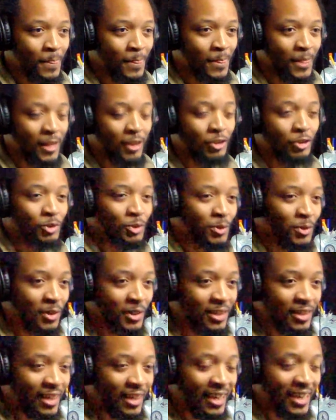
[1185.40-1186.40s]
They
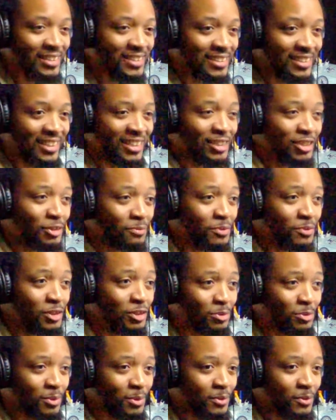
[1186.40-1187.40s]
joined as an
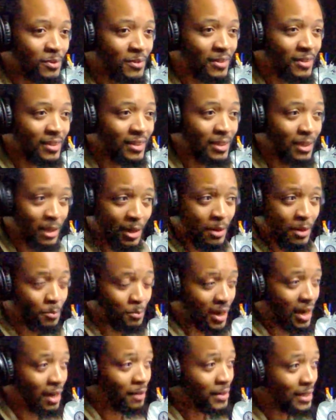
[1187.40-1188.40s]
individual, and they
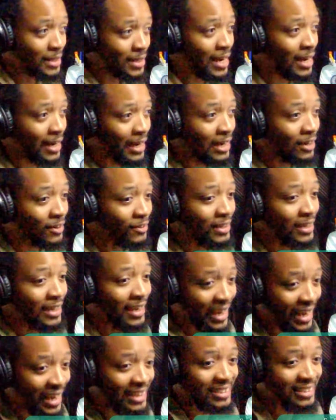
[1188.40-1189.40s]
probably got out
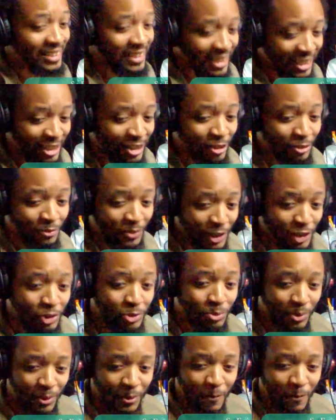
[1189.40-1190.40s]
as an
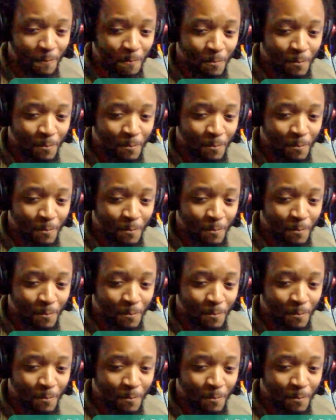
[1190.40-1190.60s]
individual.